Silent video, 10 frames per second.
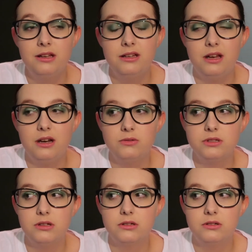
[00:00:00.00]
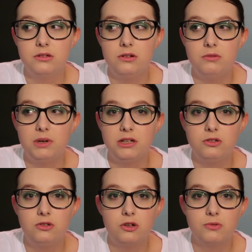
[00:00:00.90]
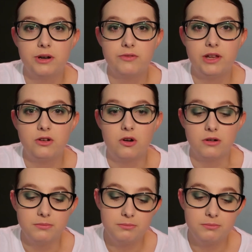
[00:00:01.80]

and I was like, oh my god, where have they gone?